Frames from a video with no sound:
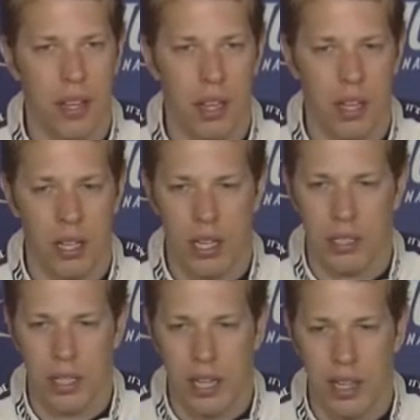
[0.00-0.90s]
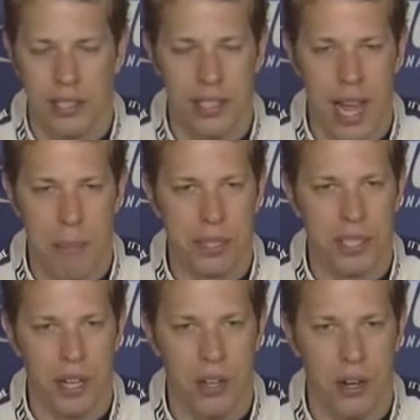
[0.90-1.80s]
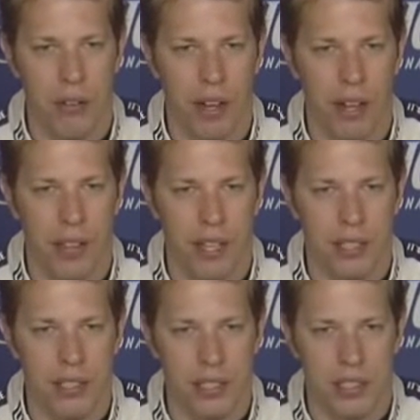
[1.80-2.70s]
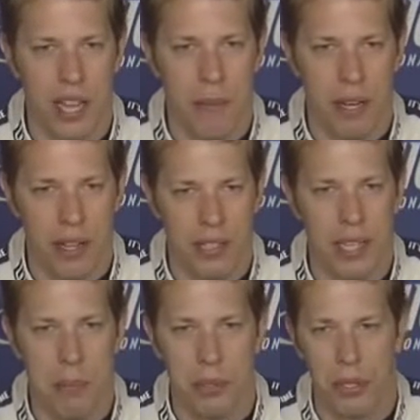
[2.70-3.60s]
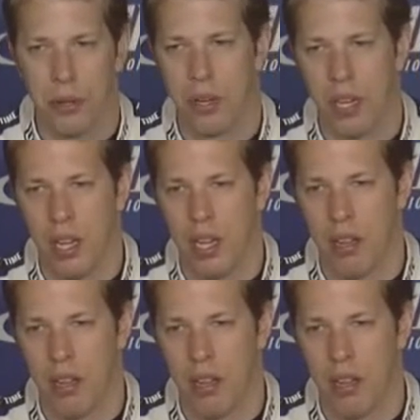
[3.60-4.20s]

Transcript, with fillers: Uh, it's I think it's the opposite unnerving. I think it's excitement. I think it's opportunity